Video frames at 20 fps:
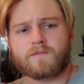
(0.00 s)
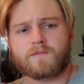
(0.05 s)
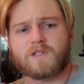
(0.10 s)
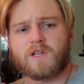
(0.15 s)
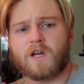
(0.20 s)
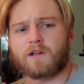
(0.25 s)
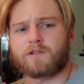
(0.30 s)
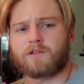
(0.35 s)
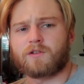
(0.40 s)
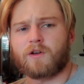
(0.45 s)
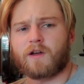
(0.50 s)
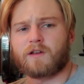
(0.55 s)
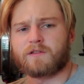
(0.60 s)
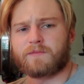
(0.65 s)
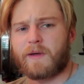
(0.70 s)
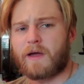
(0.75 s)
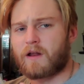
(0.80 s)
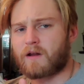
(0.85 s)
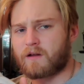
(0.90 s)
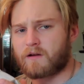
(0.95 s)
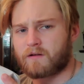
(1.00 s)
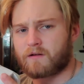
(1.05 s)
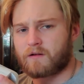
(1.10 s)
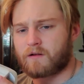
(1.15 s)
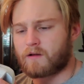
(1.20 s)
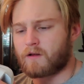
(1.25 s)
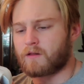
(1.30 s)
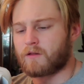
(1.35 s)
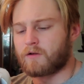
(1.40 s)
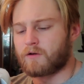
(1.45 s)
talk to you guys about it
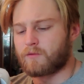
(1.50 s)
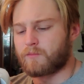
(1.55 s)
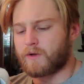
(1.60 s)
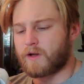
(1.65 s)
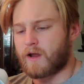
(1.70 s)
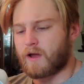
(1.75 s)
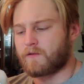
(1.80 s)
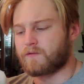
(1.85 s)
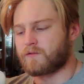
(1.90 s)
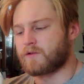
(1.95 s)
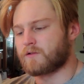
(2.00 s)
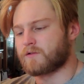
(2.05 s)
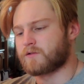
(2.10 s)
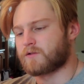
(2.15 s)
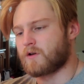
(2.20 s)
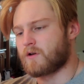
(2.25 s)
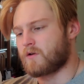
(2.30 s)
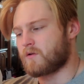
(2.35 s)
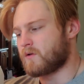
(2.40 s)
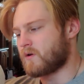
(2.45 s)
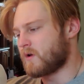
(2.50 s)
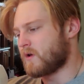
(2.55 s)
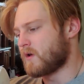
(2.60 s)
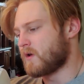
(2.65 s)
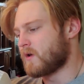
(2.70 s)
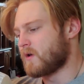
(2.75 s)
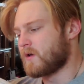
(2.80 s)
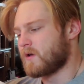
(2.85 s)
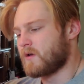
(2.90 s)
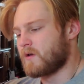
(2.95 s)
a little bit after. So
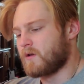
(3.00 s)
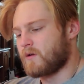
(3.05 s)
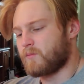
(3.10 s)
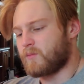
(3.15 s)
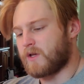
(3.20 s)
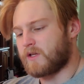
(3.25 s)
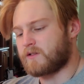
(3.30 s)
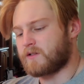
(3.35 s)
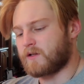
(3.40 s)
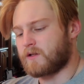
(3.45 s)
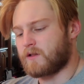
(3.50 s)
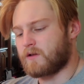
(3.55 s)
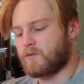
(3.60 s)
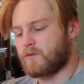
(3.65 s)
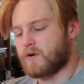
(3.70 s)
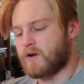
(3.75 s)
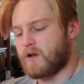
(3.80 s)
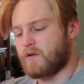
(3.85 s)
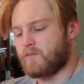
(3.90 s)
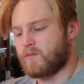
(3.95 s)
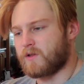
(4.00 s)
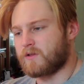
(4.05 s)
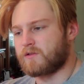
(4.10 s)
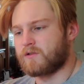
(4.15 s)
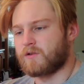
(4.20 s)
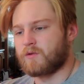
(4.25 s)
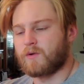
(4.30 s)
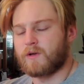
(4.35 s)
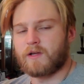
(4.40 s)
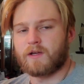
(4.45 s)
basically what I've been
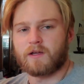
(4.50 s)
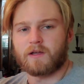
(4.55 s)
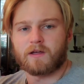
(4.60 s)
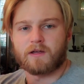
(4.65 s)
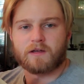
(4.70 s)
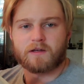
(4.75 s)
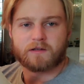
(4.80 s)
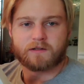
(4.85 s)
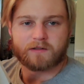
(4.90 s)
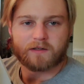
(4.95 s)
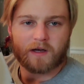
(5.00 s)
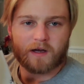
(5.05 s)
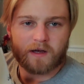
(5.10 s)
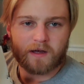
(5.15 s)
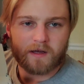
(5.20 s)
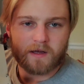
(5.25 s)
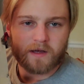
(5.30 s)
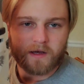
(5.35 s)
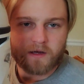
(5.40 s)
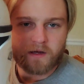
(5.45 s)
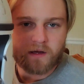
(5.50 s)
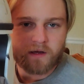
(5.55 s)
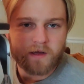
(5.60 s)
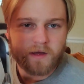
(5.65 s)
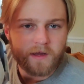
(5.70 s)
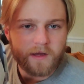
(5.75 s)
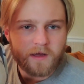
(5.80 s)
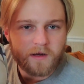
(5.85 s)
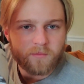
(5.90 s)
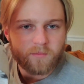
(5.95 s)
doing is I
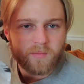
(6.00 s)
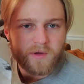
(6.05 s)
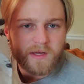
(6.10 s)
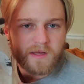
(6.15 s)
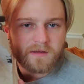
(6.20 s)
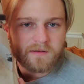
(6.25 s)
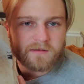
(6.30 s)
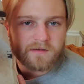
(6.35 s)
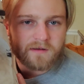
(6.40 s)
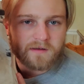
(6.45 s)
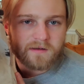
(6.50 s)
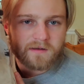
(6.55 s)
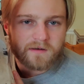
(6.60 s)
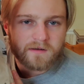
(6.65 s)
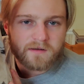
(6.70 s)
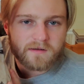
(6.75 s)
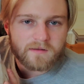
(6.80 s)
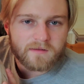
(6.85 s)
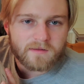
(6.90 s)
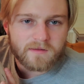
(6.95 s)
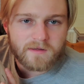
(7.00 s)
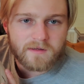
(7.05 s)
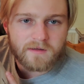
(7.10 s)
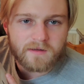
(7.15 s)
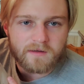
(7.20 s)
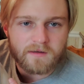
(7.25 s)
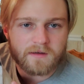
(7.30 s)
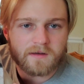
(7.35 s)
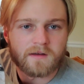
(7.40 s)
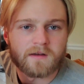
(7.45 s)
hand painted
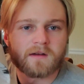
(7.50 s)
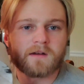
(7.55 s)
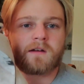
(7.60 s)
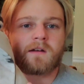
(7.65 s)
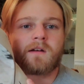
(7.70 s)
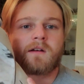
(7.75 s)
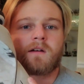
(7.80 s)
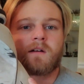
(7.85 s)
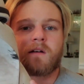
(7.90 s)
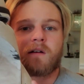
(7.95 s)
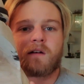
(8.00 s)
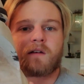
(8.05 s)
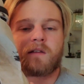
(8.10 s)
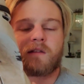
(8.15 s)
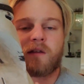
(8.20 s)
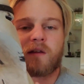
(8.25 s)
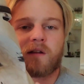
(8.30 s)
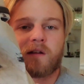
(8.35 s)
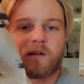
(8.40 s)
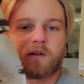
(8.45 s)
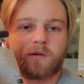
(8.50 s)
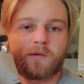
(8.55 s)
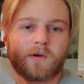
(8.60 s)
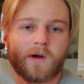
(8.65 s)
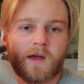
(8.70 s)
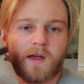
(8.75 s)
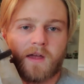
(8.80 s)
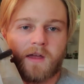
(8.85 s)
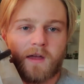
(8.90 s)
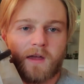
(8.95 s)
the, the
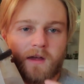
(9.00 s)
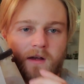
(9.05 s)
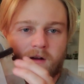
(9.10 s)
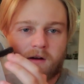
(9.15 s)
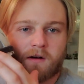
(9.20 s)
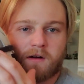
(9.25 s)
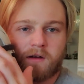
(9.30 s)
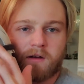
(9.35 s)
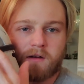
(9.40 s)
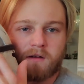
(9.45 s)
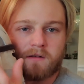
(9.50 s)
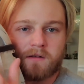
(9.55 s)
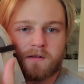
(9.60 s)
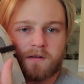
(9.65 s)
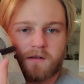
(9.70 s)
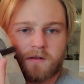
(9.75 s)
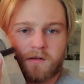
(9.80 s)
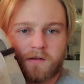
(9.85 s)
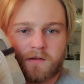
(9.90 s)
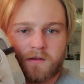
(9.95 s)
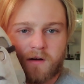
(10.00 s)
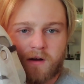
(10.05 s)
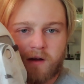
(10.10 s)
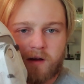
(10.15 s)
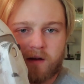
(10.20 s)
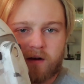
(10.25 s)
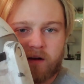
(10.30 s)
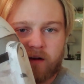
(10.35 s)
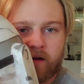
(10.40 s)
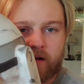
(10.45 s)
gray areas
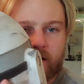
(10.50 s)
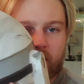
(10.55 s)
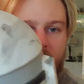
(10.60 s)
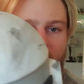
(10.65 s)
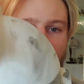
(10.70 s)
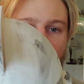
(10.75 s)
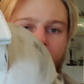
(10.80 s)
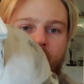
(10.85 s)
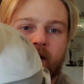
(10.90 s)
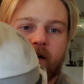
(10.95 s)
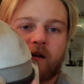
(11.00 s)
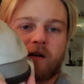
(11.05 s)
right here.